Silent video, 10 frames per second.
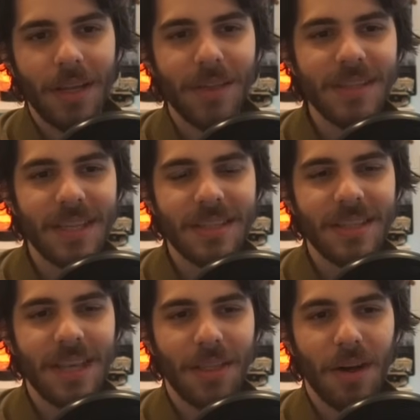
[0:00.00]
in this
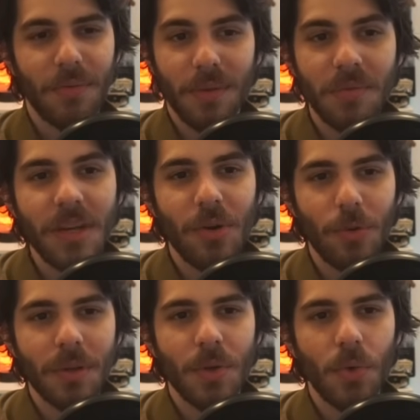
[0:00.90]
instance, I thought for the video it
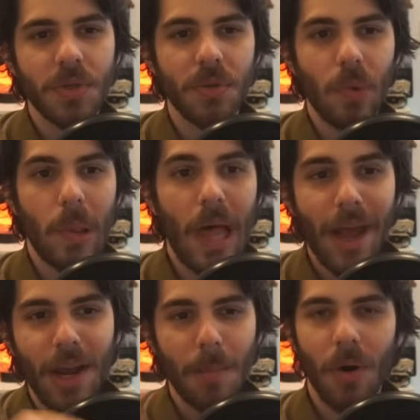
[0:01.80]
would be cool to
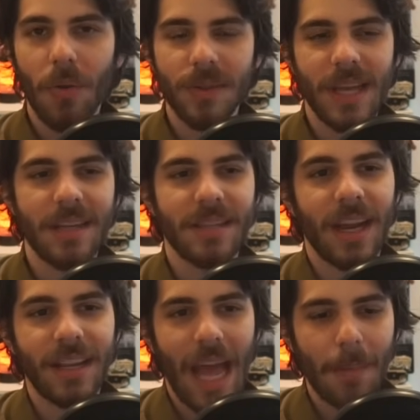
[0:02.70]
line up all the tanks that
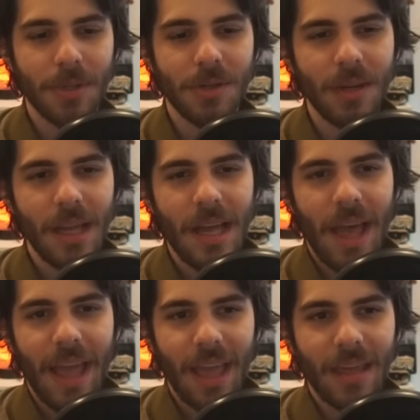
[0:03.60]
I'd captured
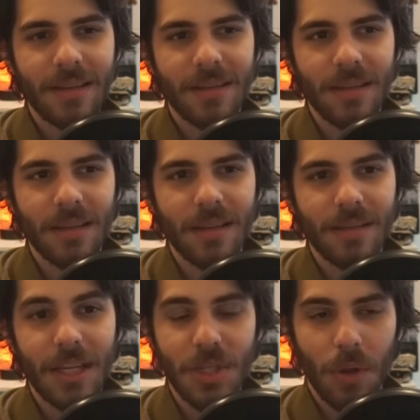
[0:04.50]
and
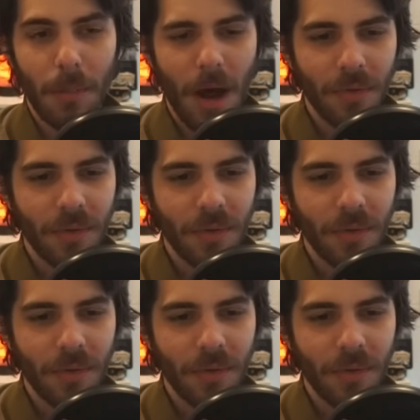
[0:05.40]
show them off.